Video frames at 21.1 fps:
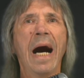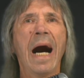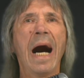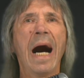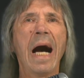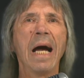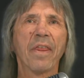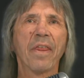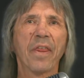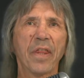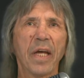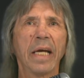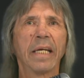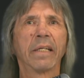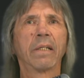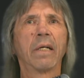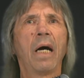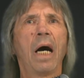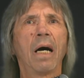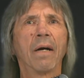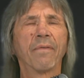I thank
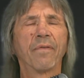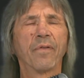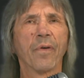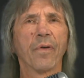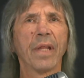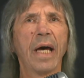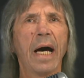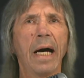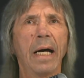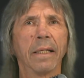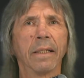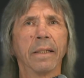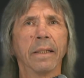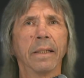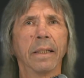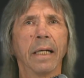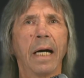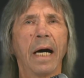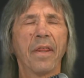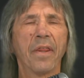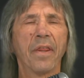God for that.
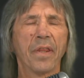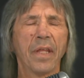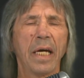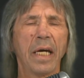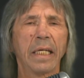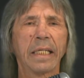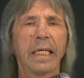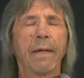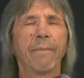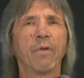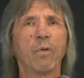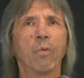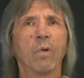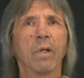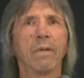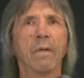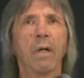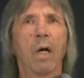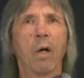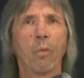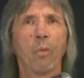I thank
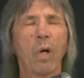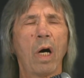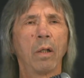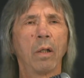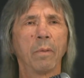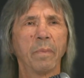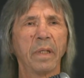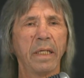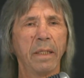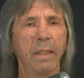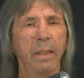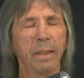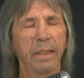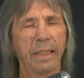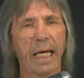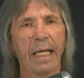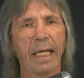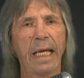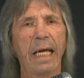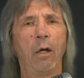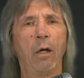everyone around me
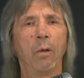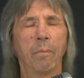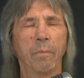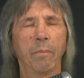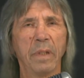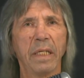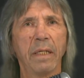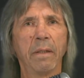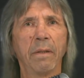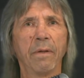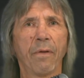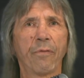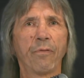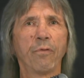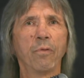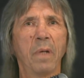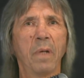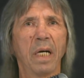that helped me through